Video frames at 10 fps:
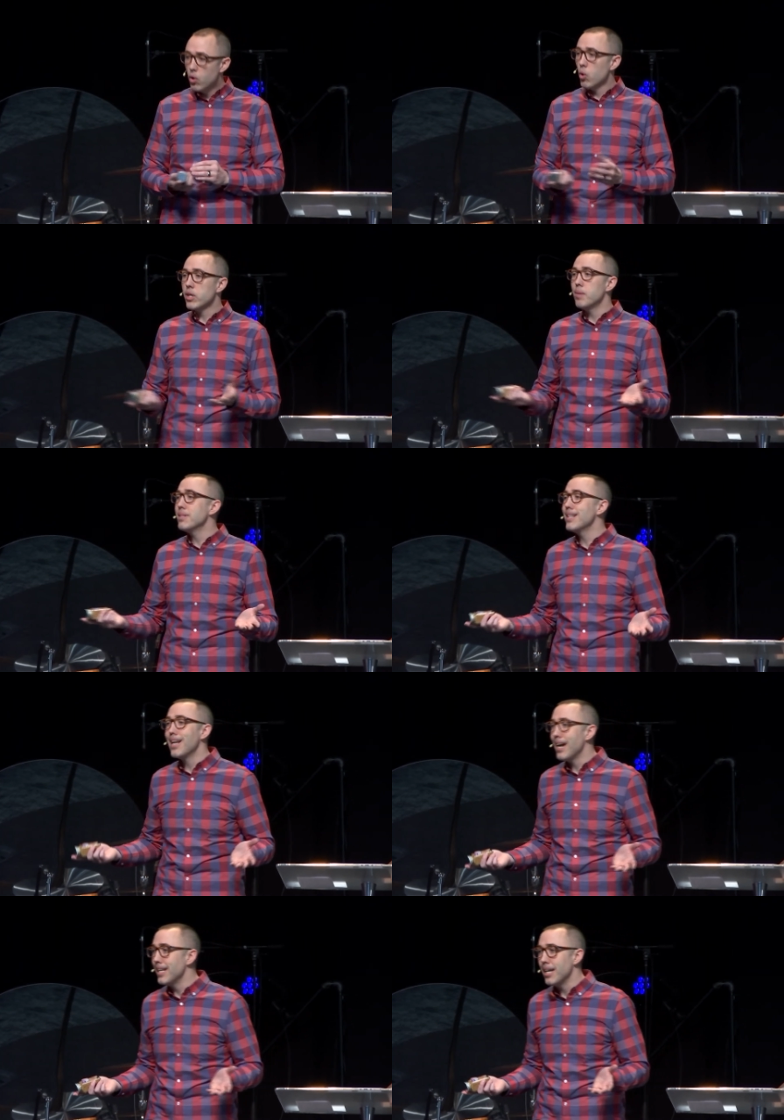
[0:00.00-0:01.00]
Or come to the
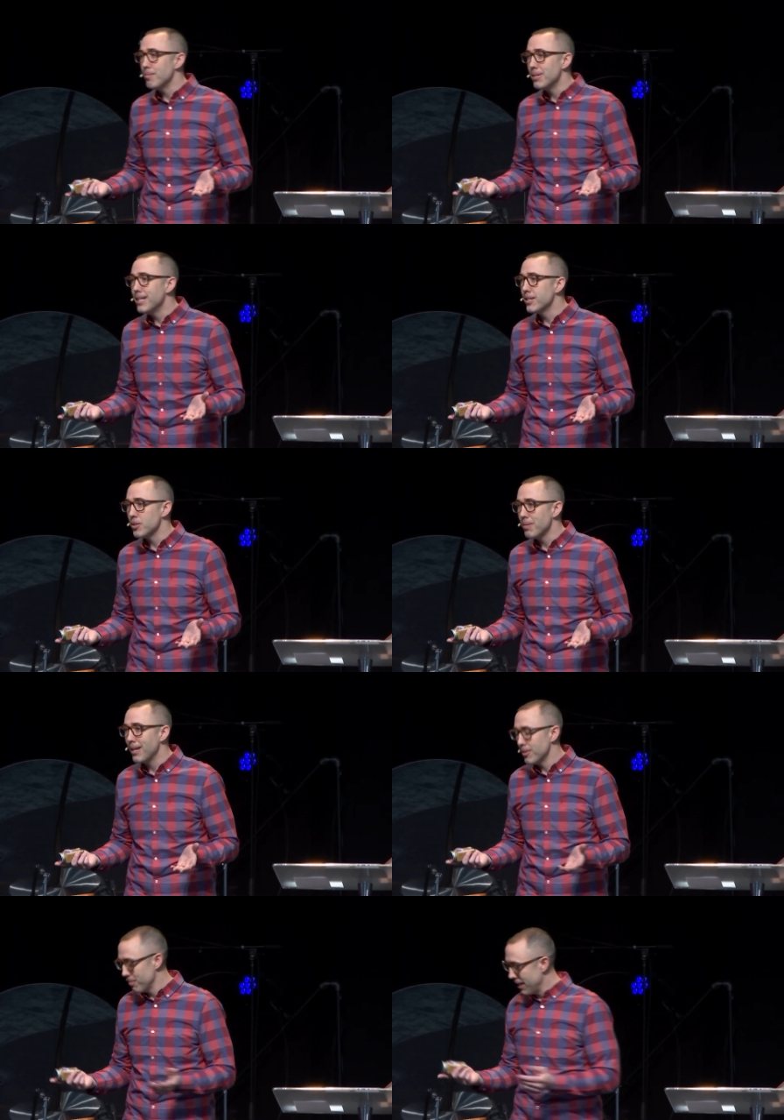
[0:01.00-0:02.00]
9 a.m. It doesn't
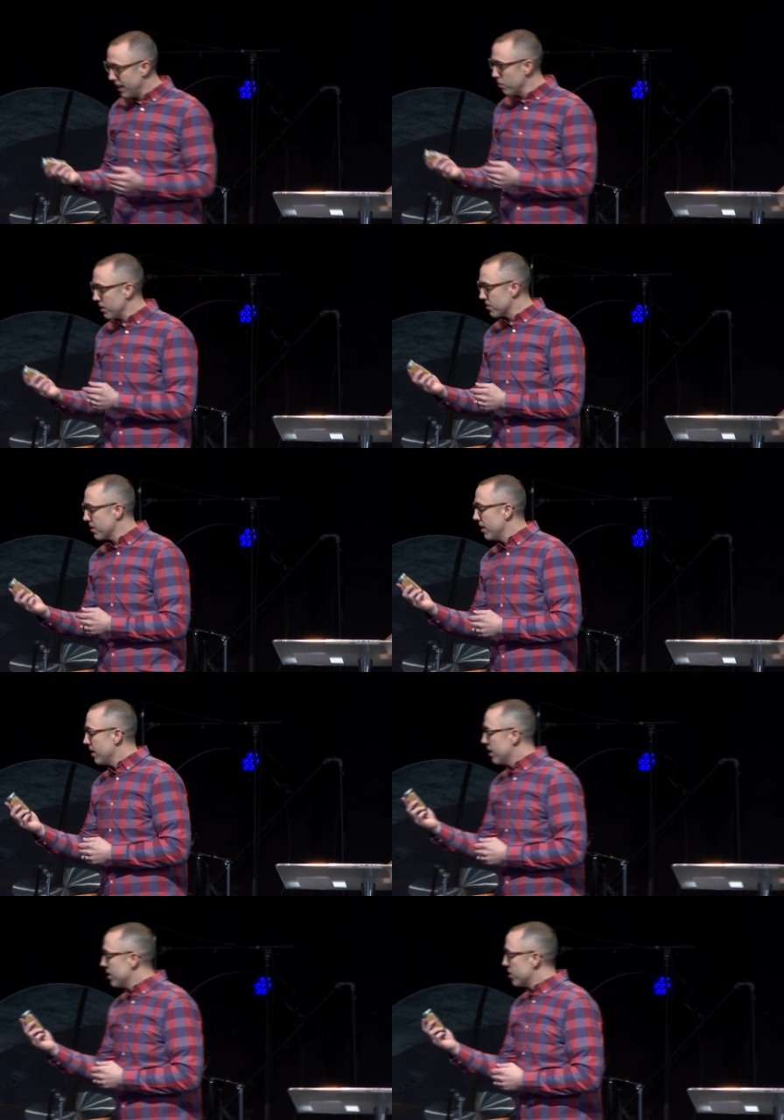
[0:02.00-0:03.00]
matter to me. Anyways,
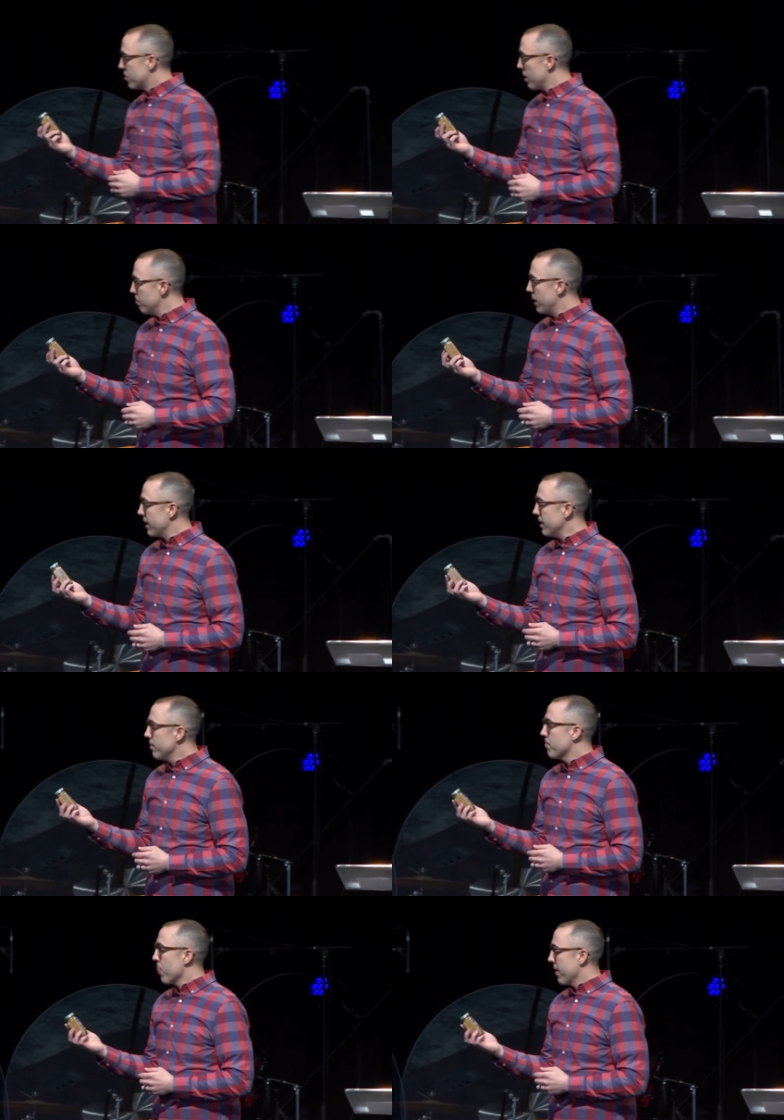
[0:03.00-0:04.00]

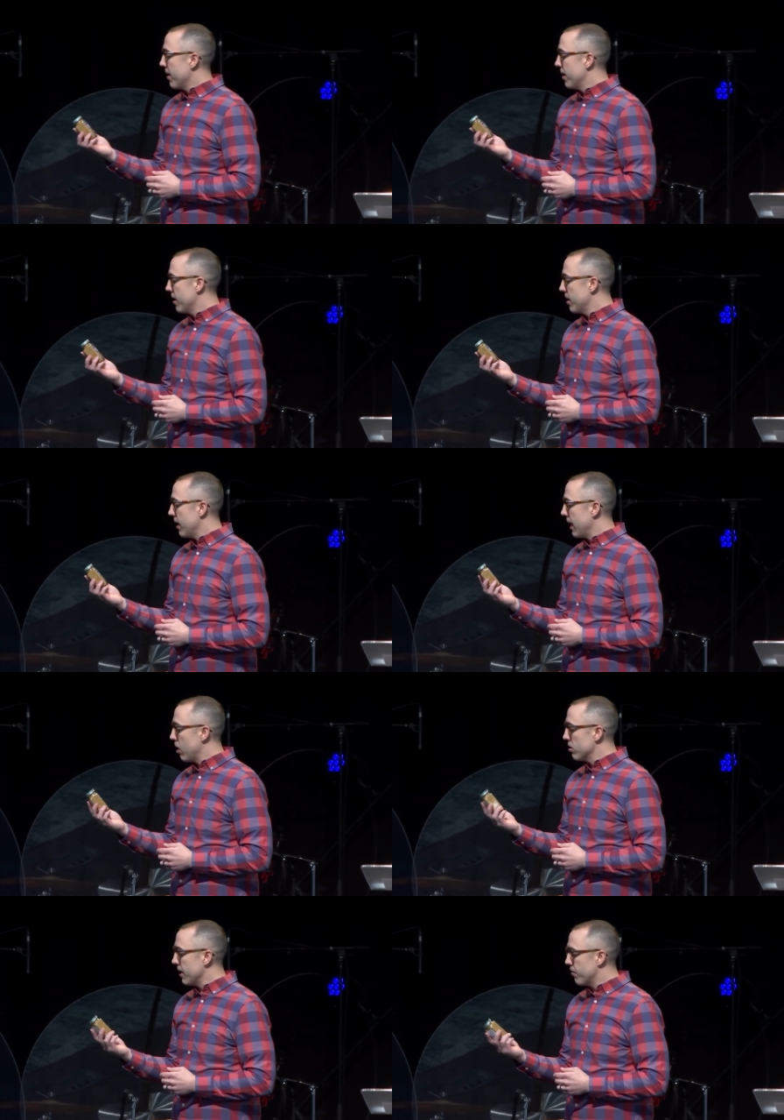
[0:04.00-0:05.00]
somebody uh, and
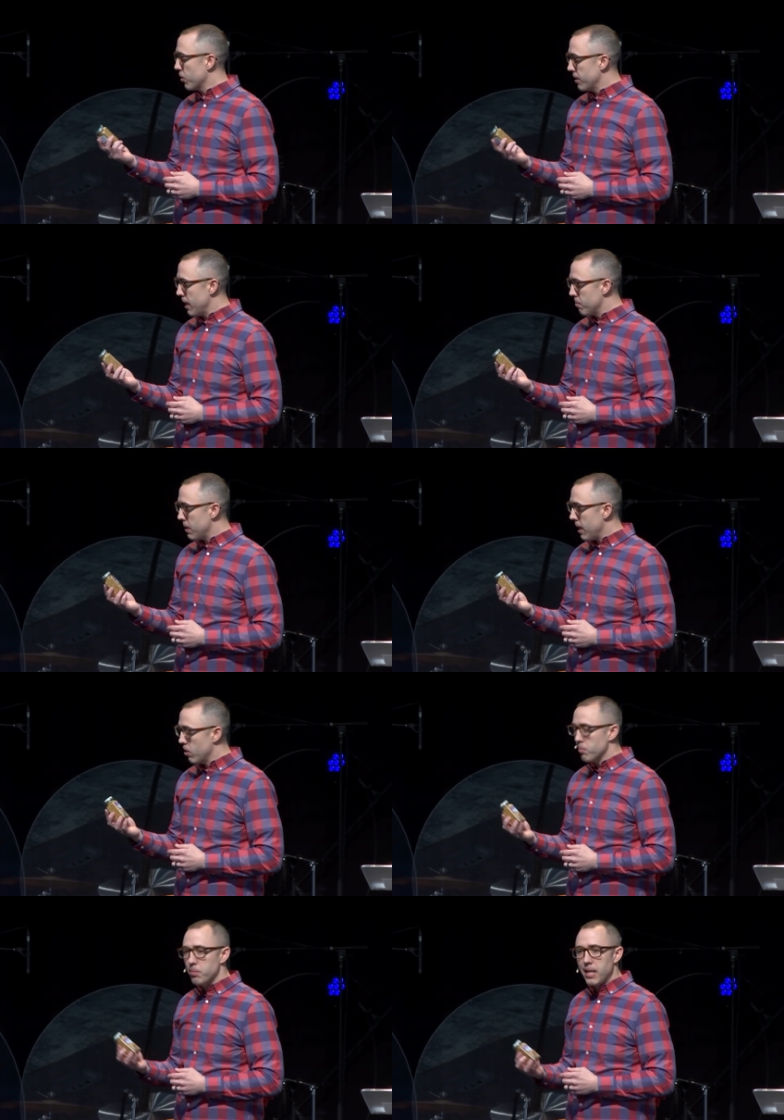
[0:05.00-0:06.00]
I'll leave her name
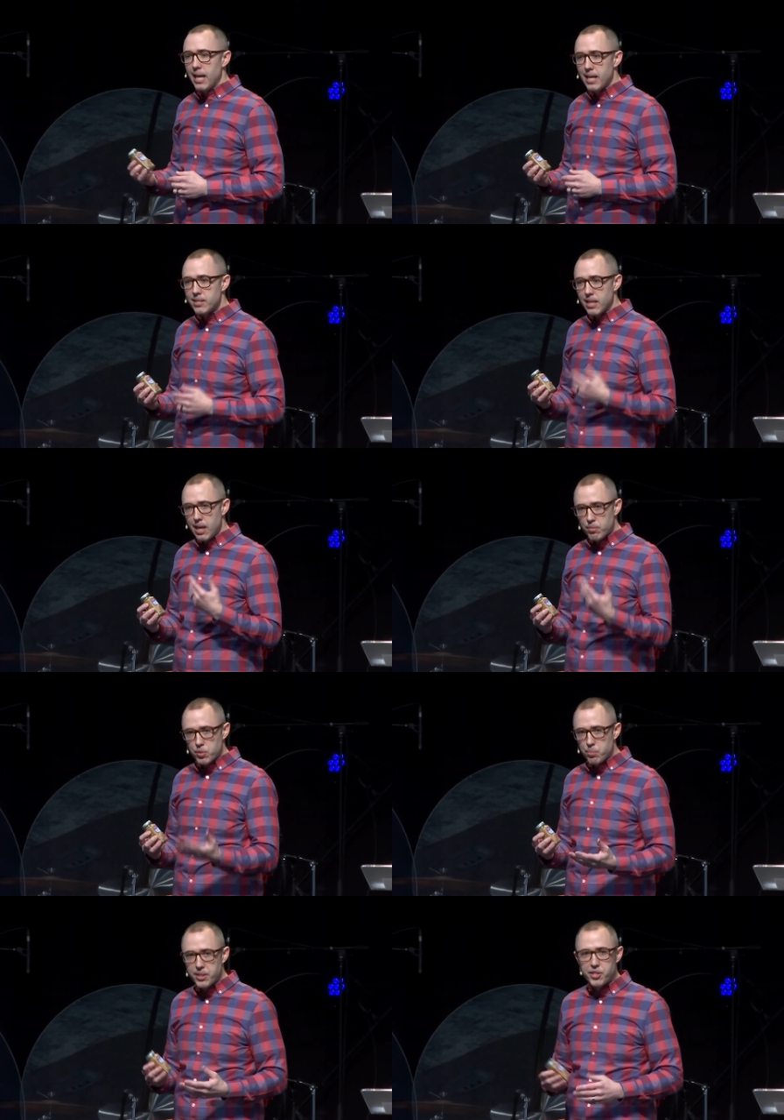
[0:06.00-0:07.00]
out, but as I
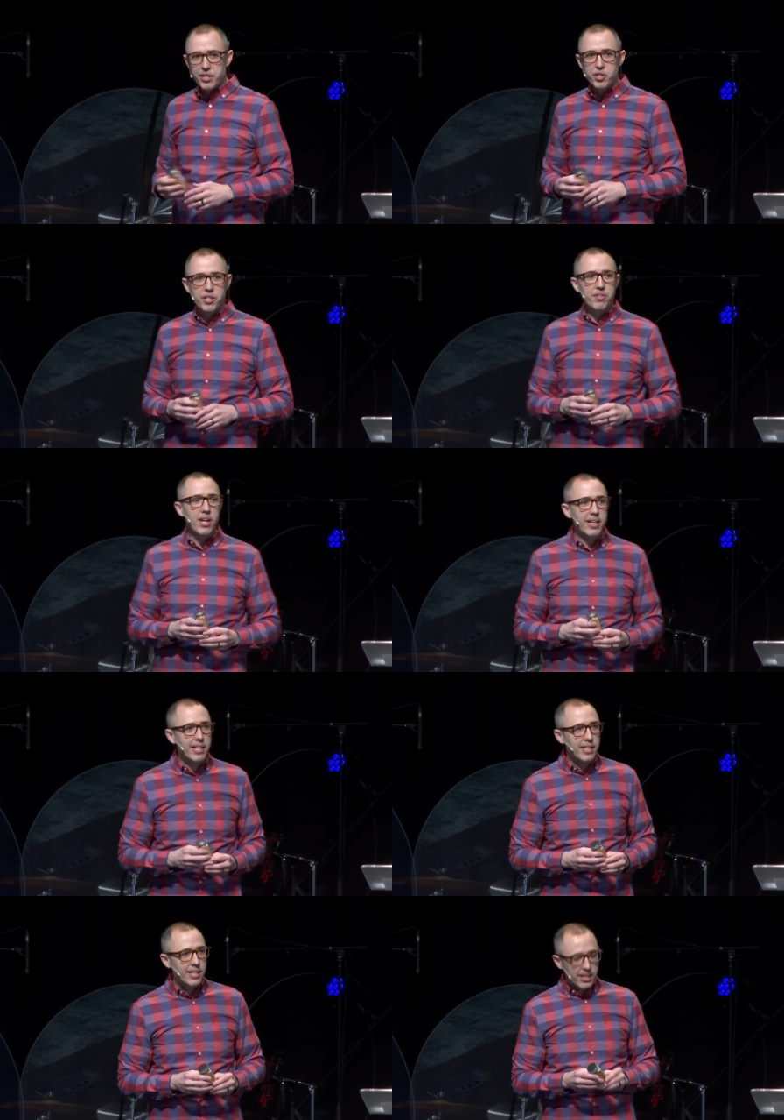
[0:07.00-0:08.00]
was preaching, she thought
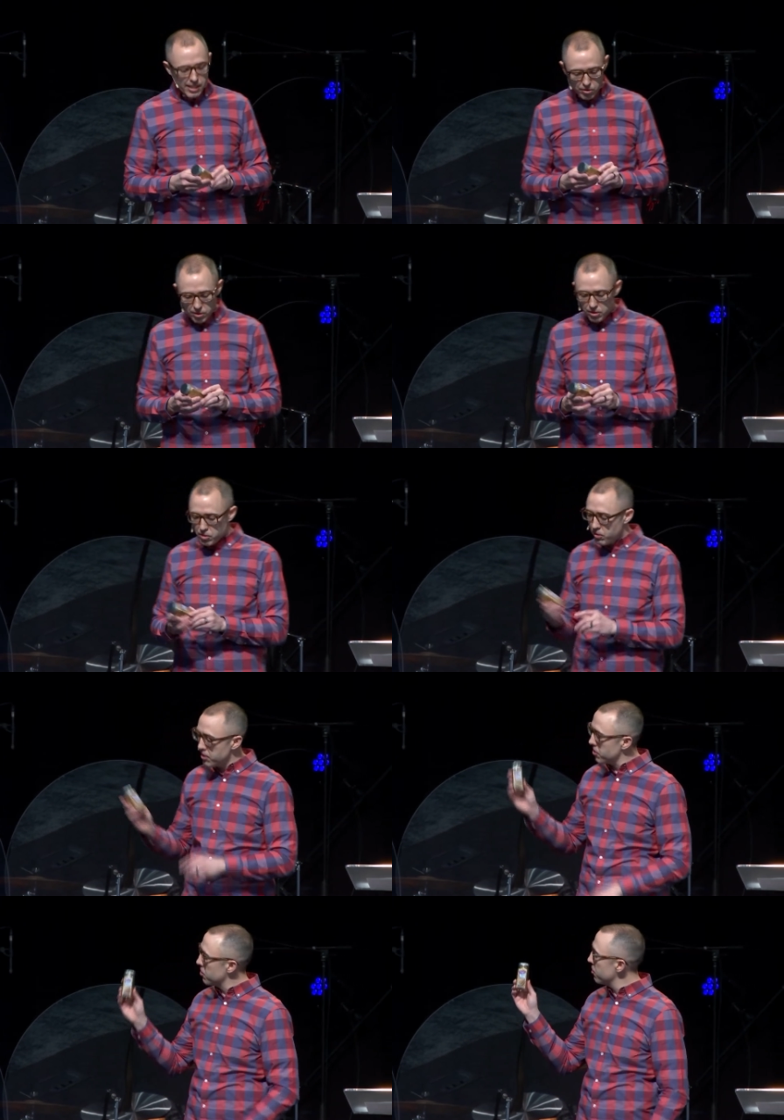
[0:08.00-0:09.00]
he needed another
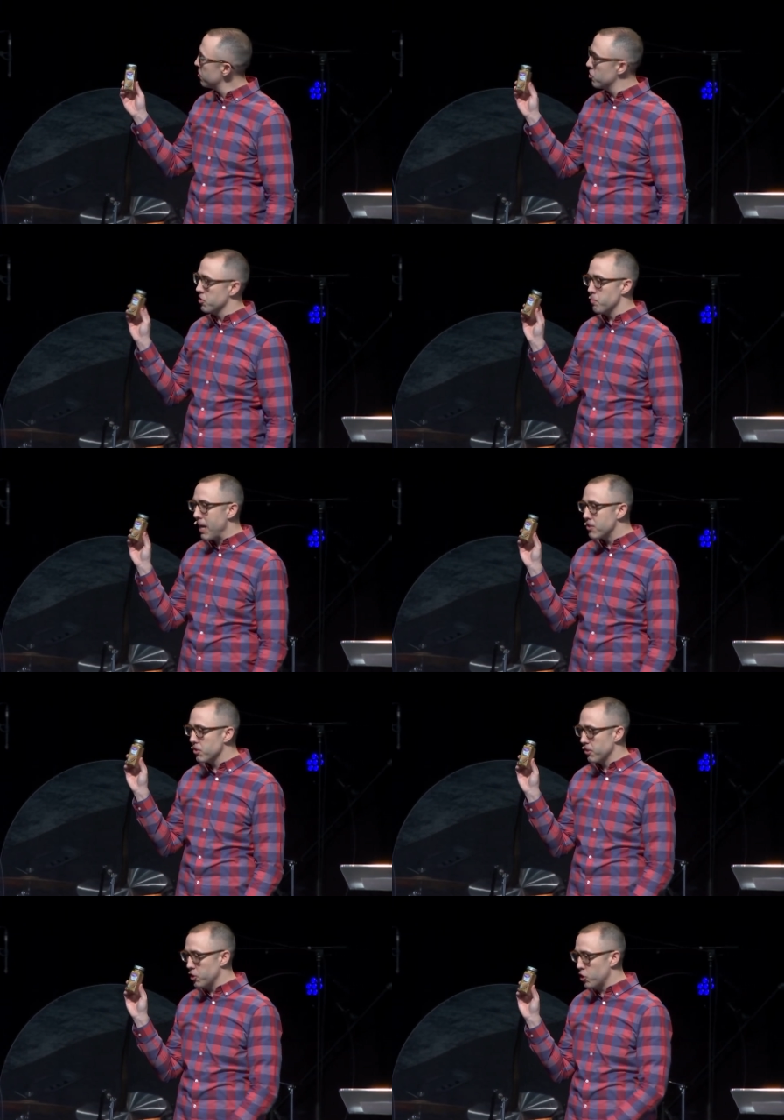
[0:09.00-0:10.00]
illustration. So this just
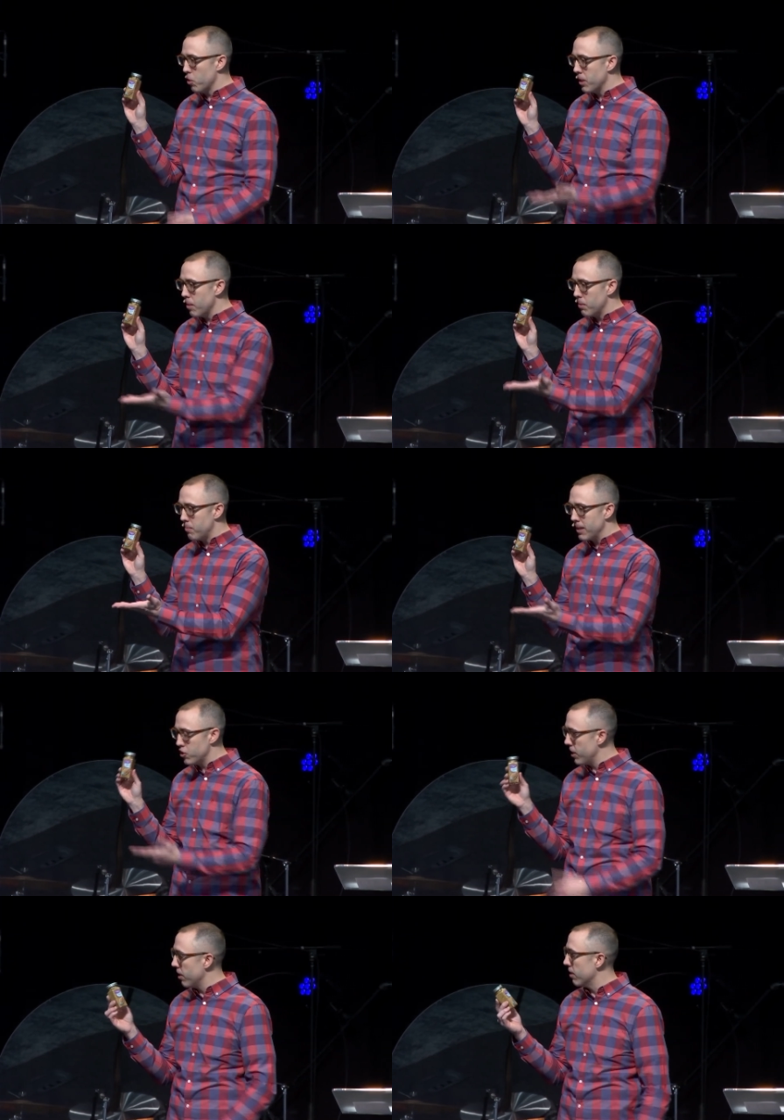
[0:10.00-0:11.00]
magically showed up on my
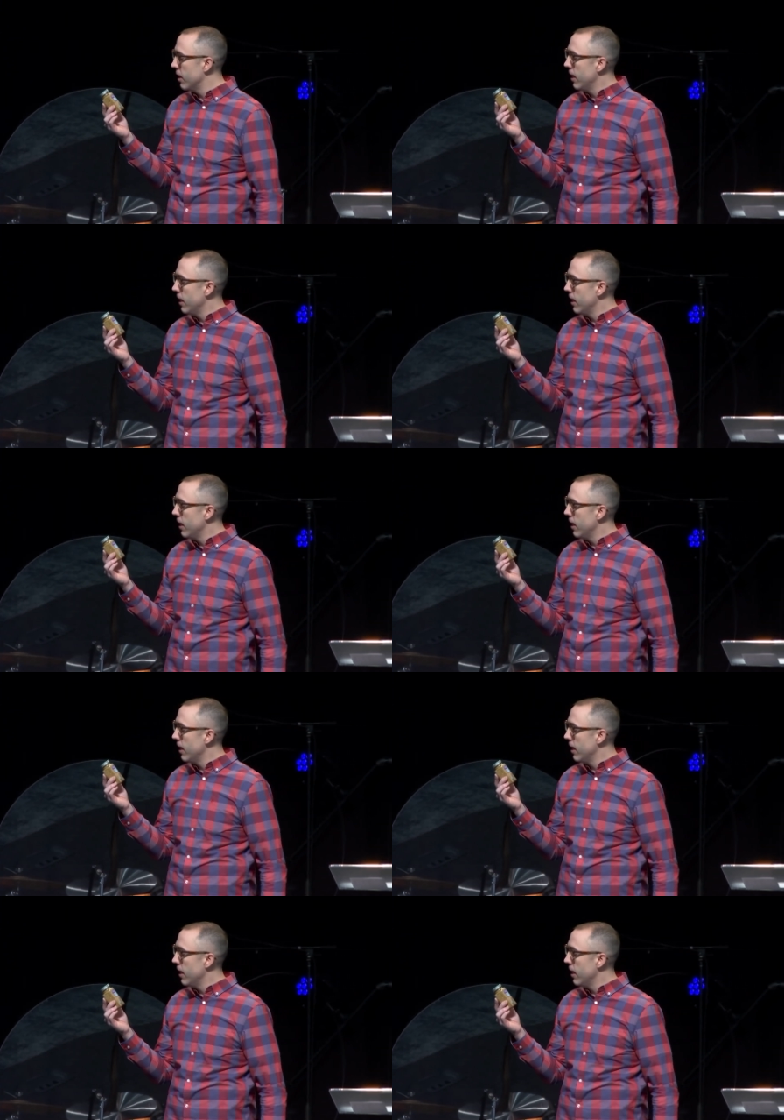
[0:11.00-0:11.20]
chair